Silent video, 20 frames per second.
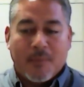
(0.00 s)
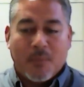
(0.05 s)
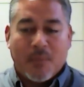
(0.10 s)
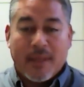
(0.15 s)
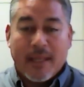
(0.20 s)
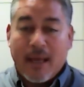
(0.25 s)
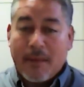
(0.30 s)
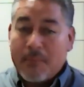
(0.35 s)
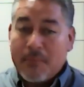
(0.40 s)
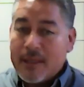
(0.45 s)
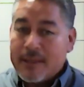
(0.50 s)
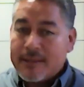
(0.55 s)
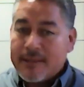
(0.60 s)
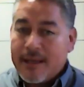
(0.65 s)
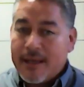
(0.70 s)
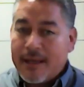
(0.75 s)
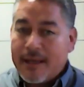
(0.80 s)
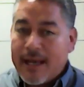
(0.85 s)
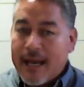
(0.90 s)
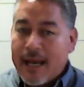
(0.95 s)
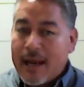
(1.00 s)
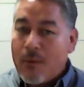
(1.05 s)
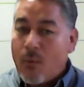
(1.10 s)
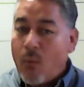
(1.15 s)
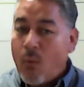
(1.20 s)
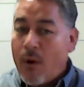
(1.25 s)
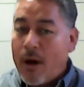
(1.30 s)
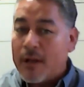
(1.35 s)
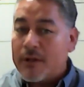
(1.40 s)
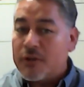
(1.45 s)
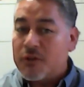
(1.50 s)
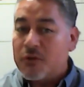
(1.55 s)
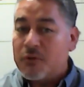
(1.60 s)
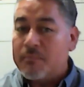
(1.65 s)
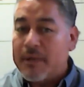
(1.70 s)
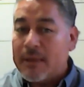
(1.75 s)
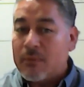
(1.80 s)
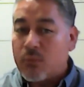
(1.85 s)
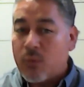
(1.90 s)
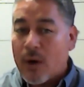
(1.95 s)
With that being said, I want to
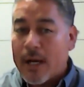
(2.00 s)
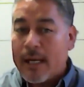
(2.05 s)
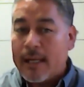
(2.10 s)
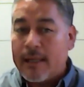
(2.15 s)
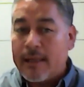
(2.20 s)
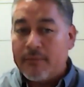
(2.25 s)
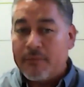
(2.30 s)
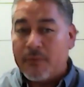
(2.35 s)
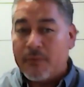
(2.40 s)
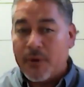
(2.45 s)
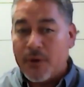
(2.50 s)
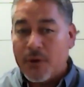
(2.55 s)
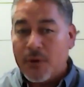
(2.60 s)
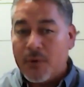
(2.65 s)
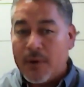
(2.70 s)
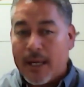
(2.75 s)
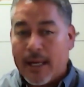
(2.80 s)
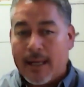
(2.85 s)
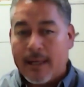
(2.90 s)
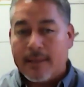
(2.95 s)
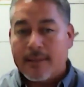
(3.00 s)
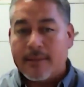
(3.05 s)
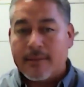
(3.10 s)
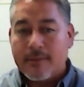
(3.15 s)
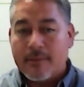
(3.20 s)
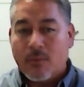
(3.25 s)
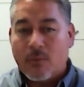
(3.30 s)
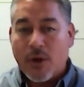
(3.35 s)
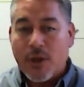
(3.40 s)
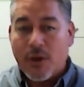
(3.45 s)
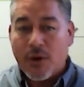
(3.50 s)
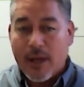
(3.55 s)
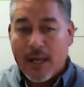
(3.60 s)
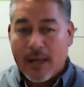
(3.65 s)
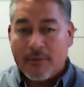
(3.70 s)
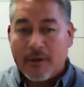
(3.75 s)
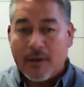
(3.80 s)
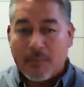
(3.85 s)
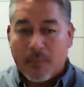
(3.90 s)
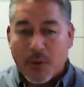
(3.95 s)
be ready for you guys when you
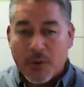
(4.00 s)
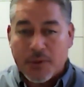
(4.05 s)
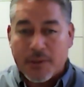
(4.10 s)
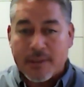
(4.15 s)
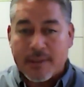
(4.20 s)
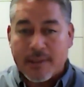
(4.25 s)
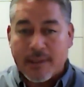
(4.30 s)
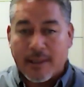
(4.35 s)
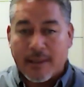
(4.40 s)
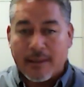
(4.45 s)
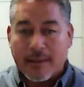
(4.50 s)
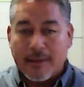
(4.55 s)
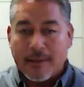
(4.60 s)
have an emergency.